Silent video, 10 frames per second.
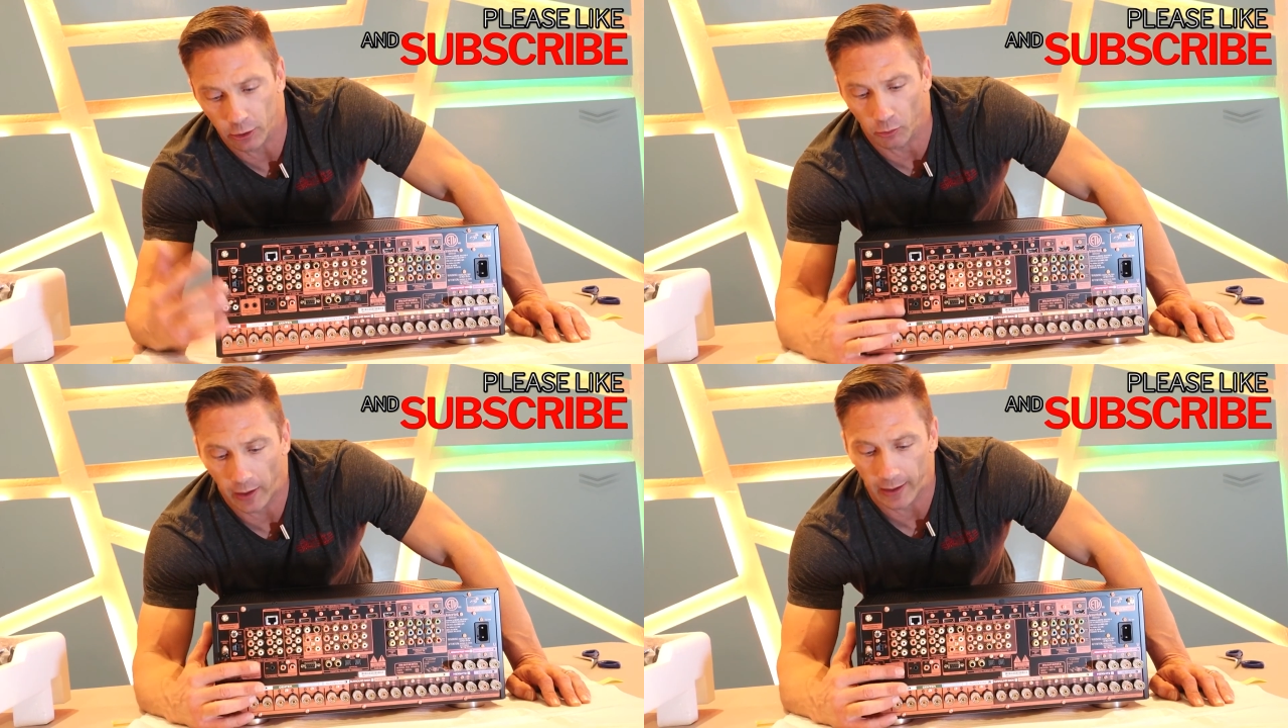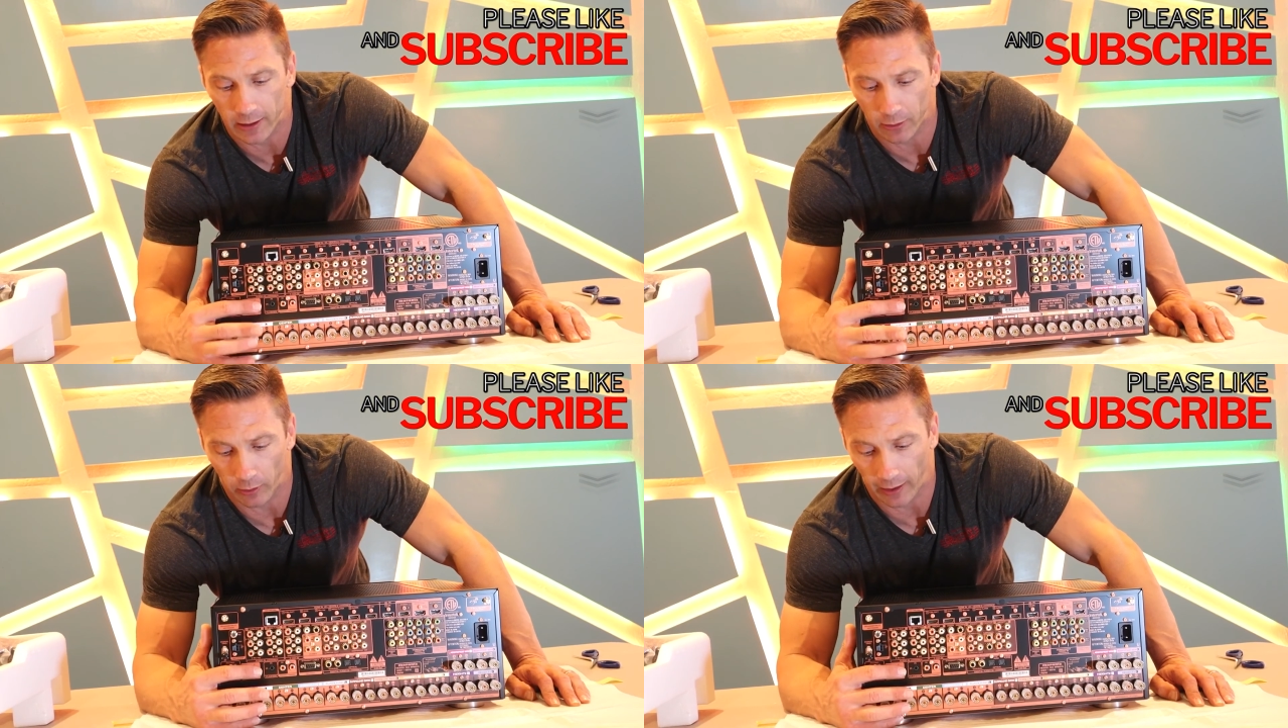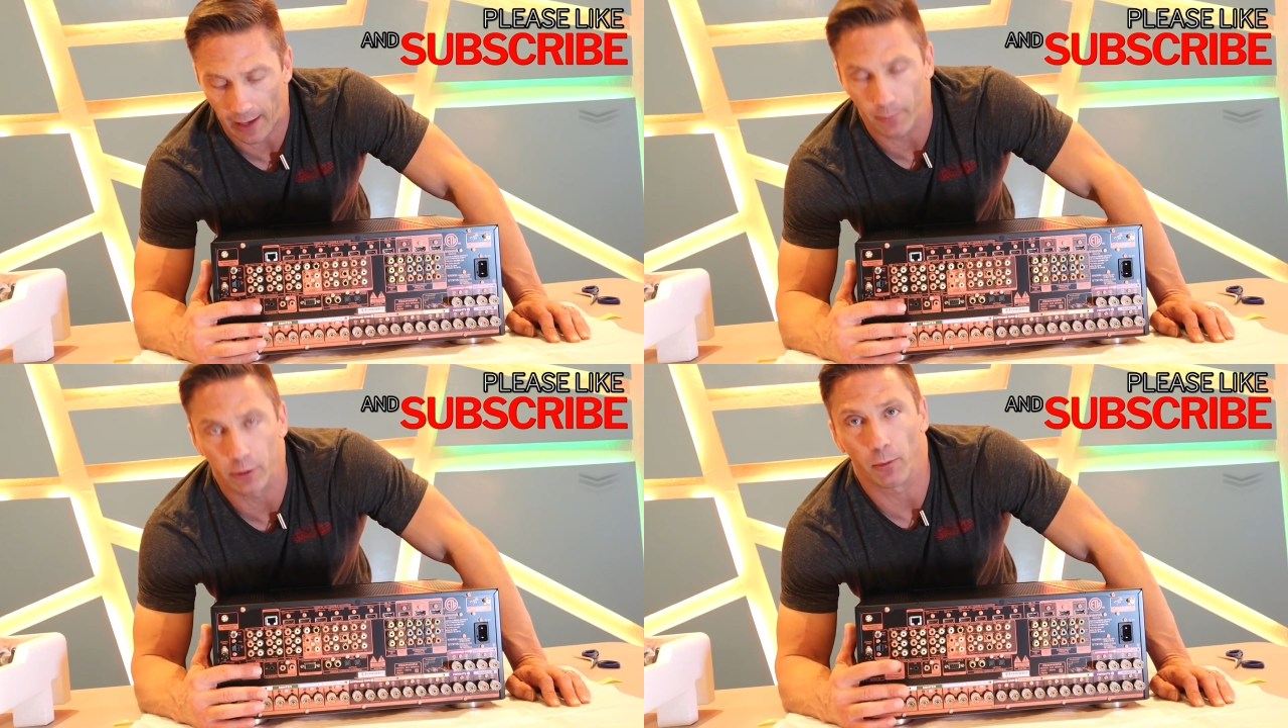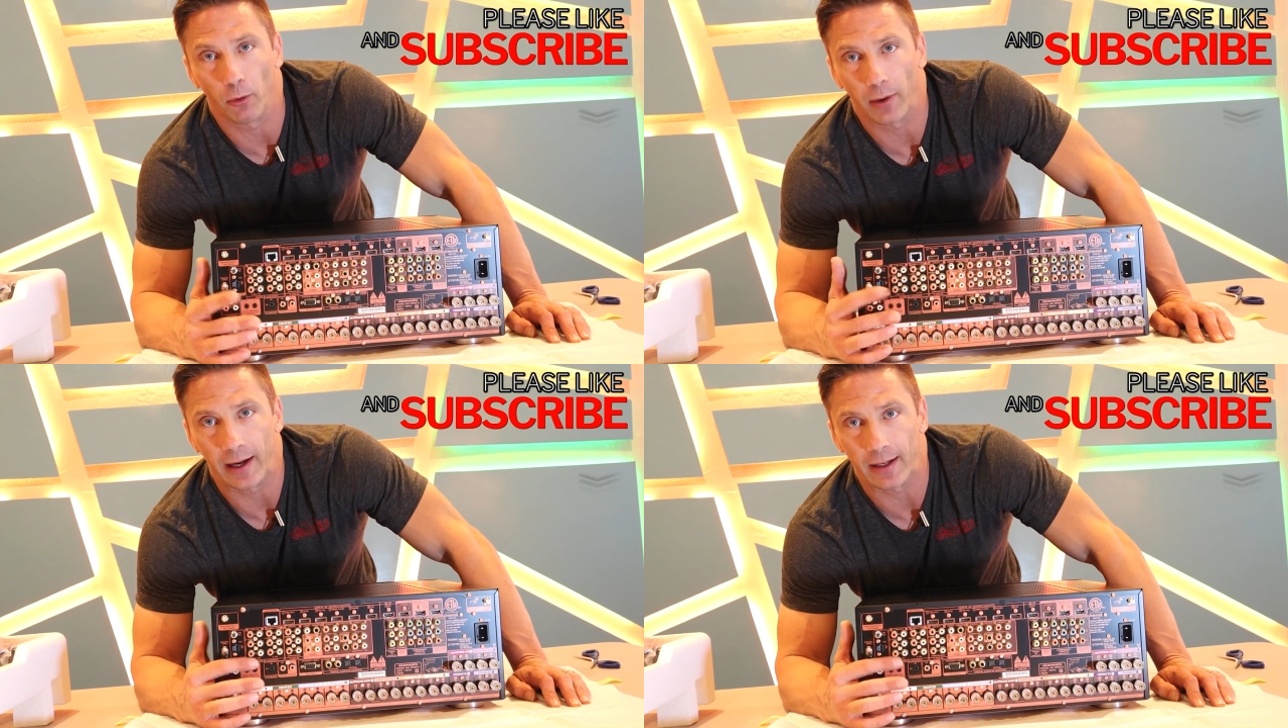greatest when it came to
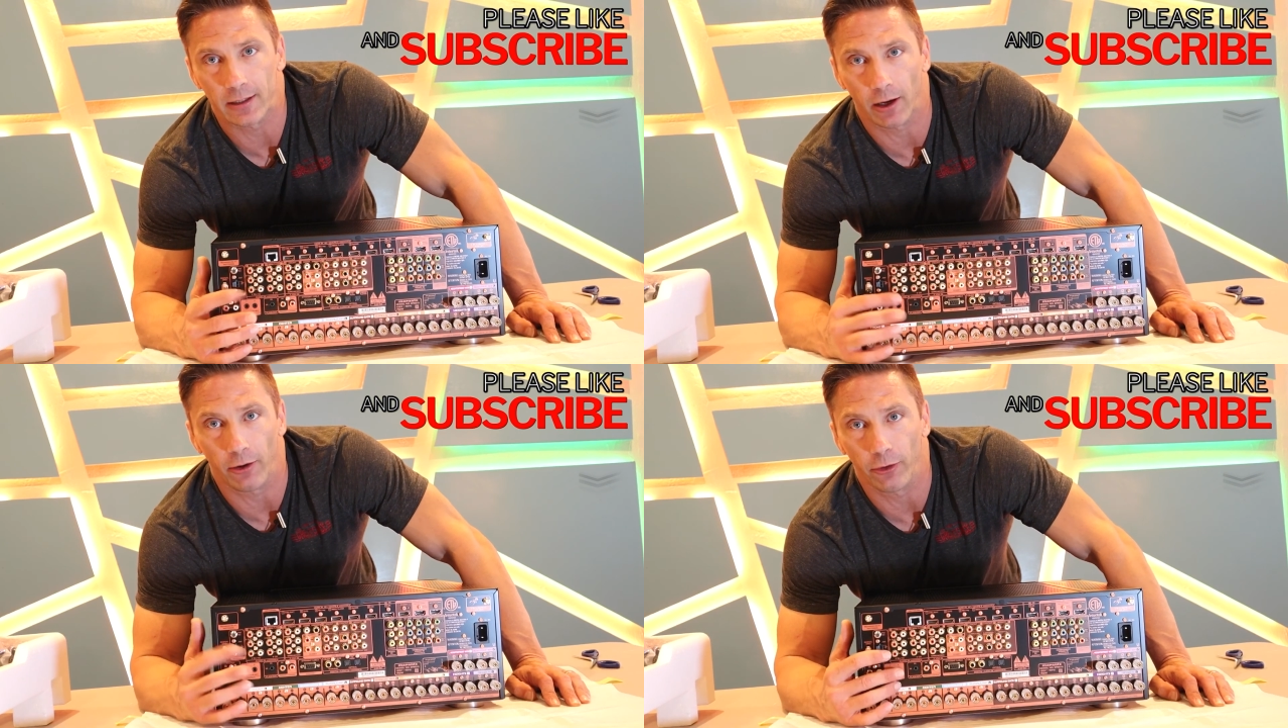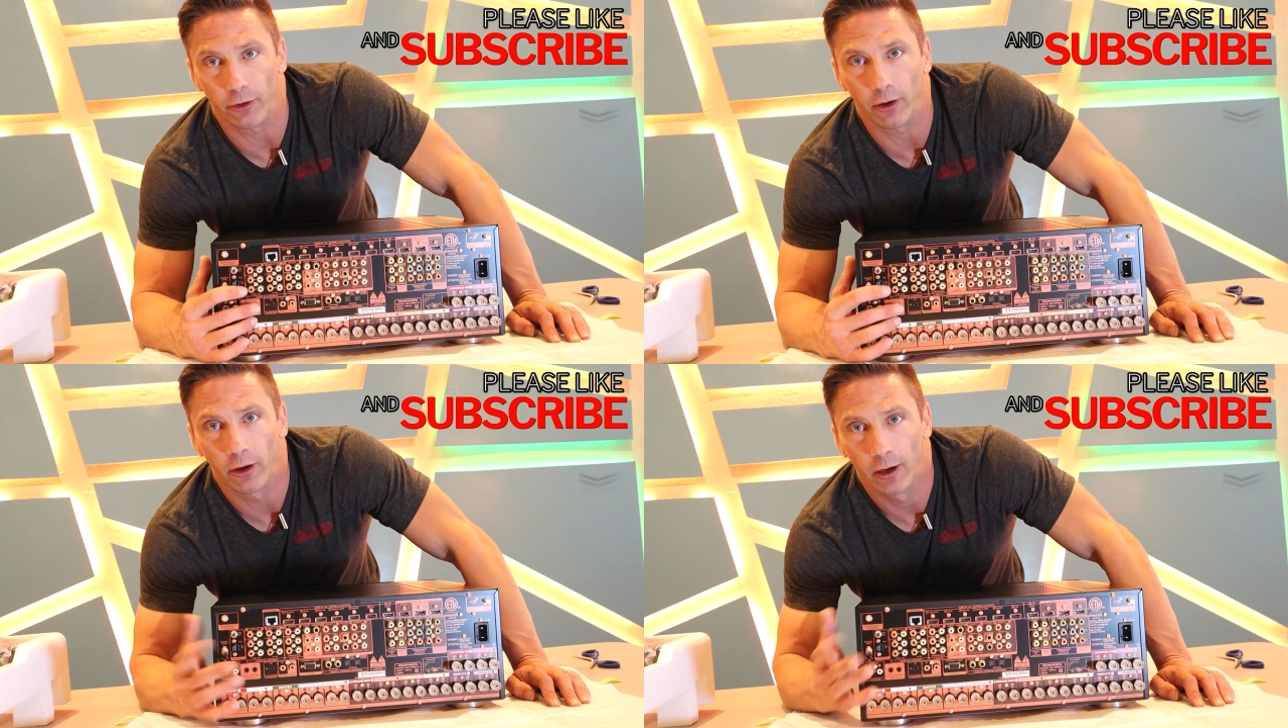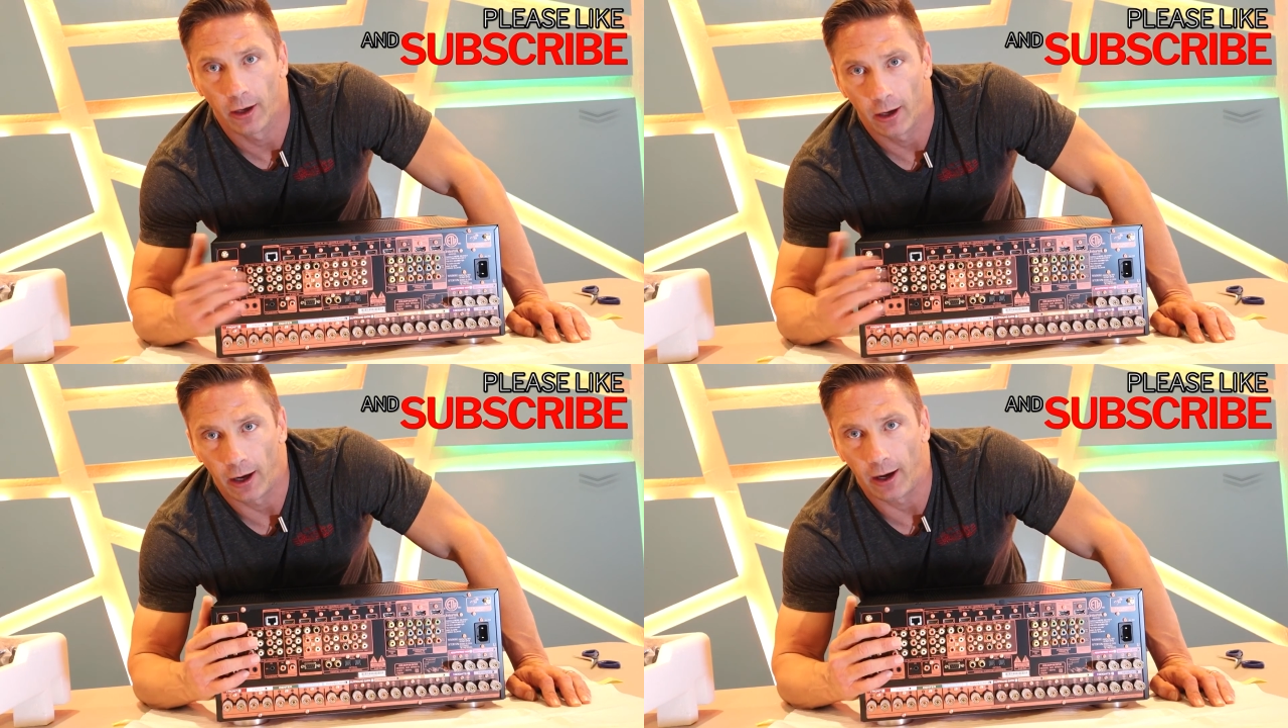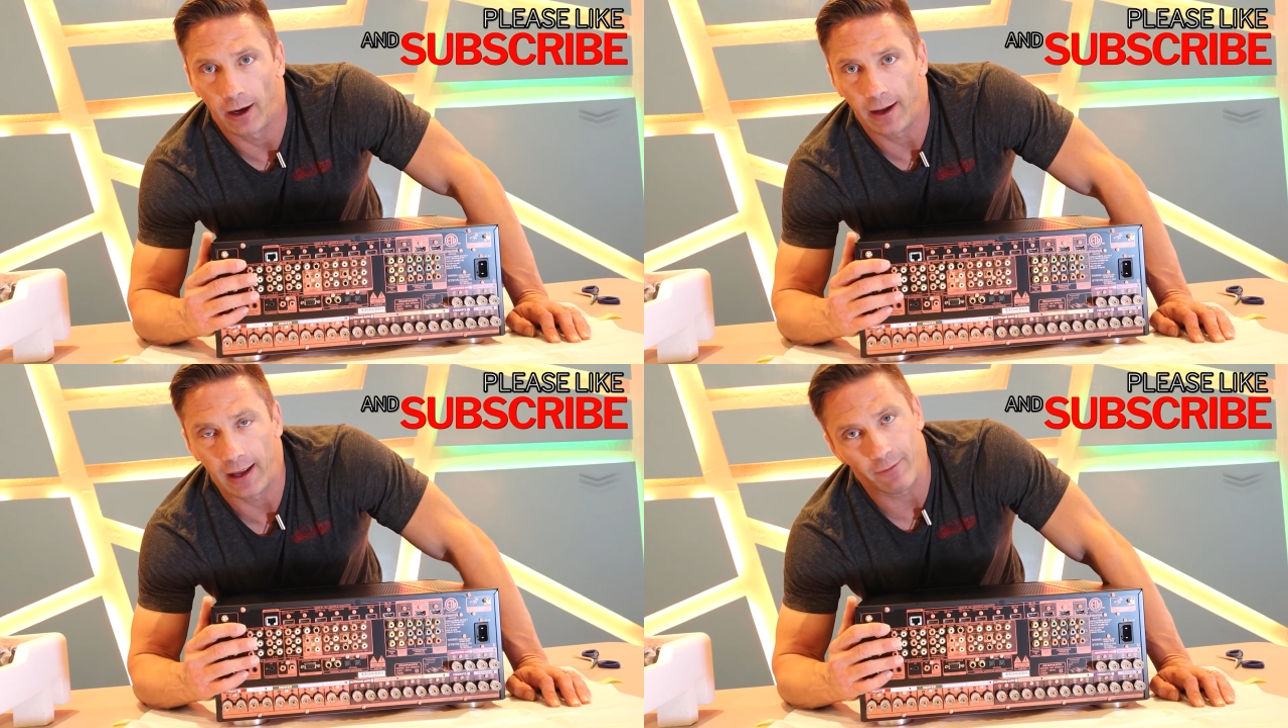Marantz on their
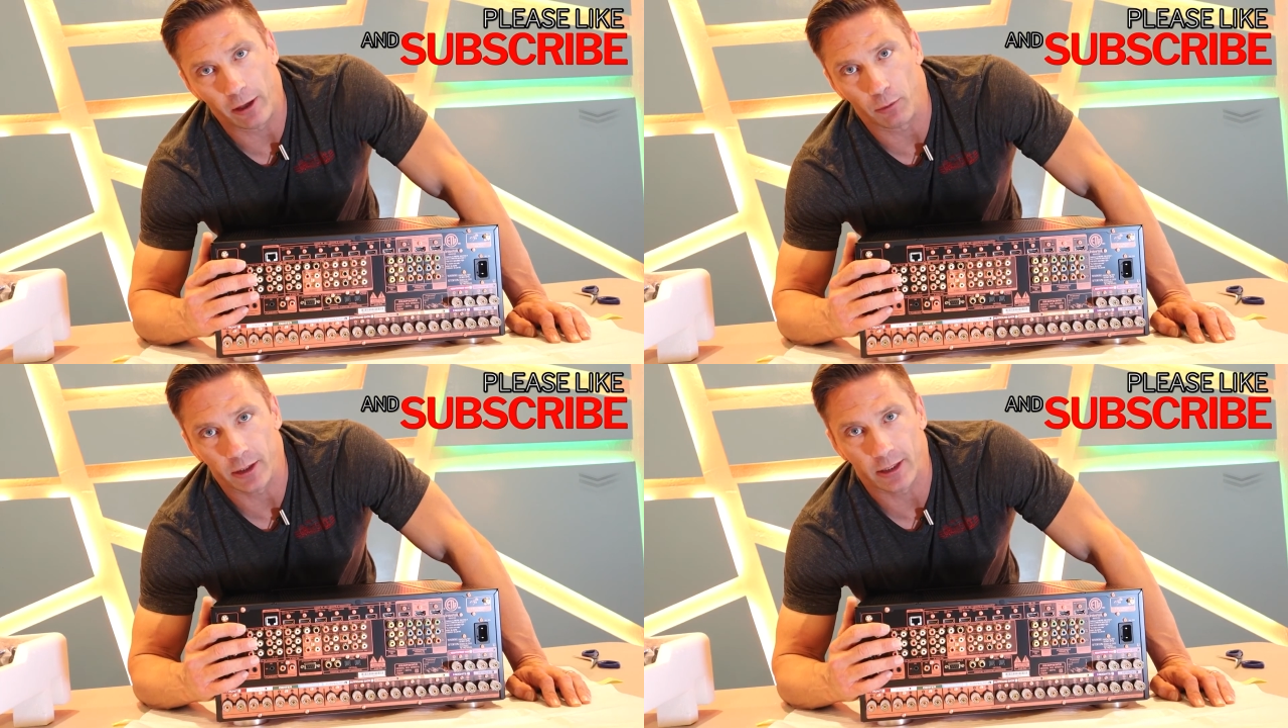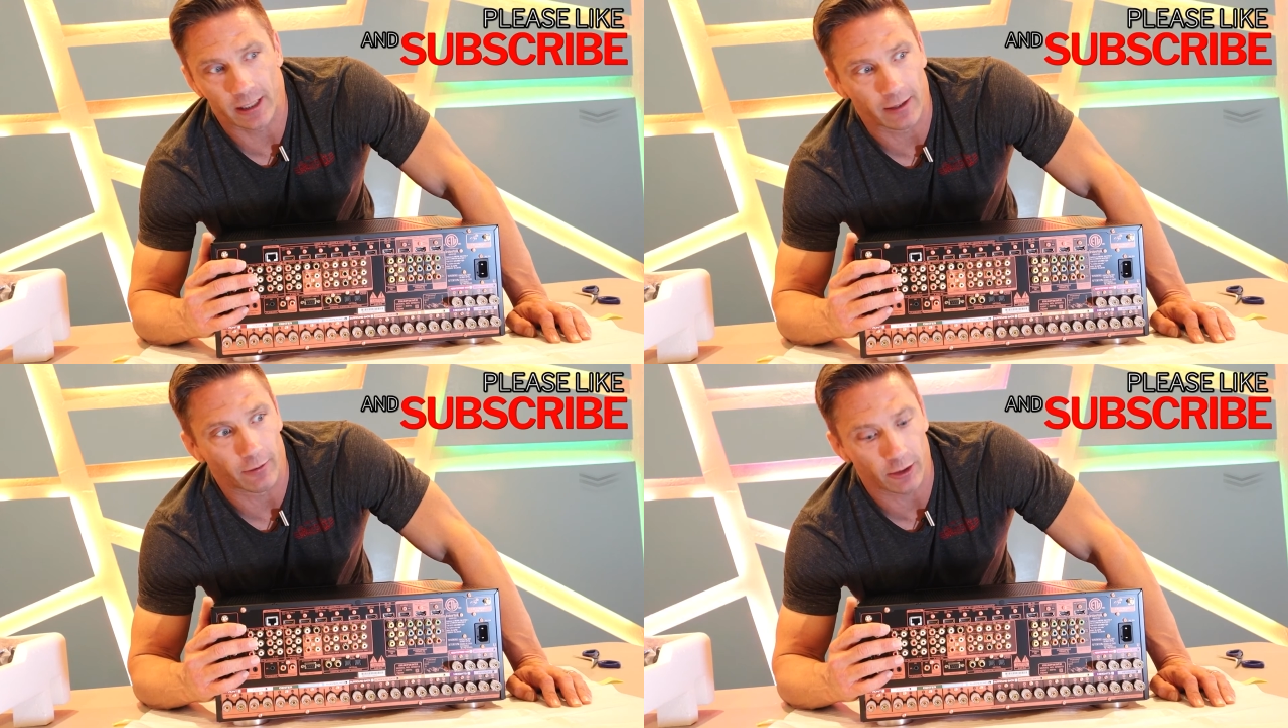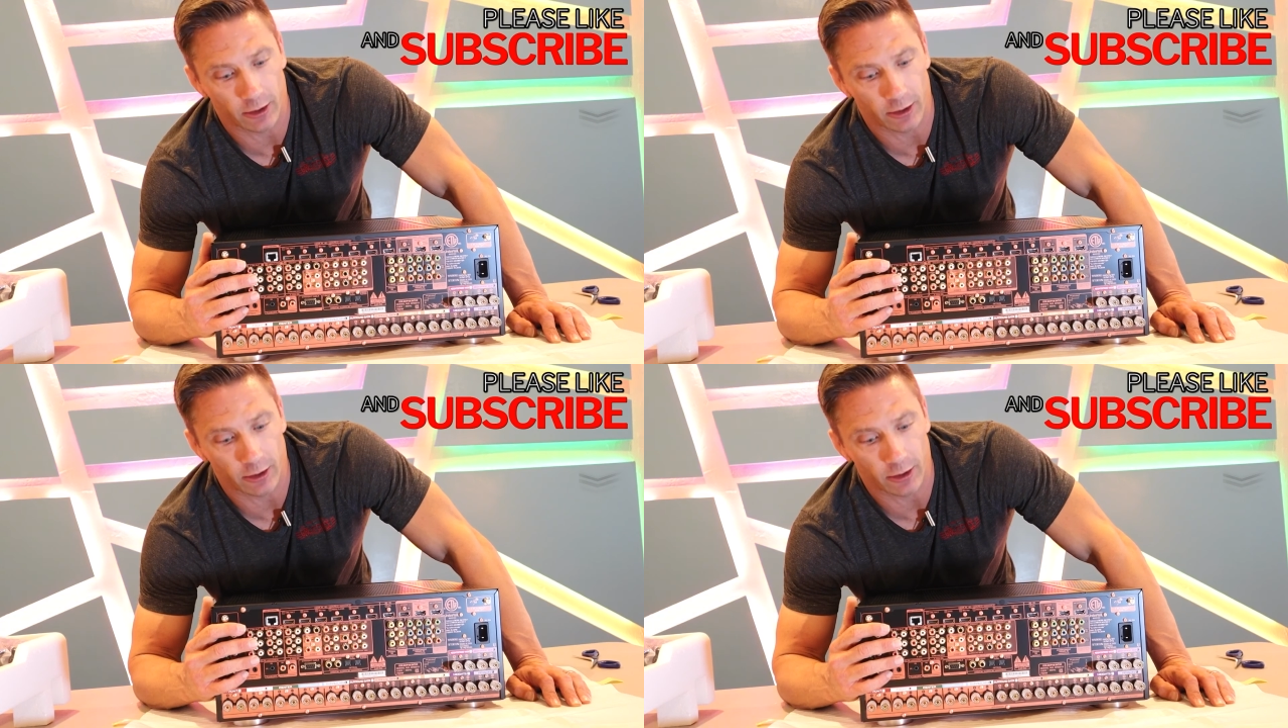AV receivers.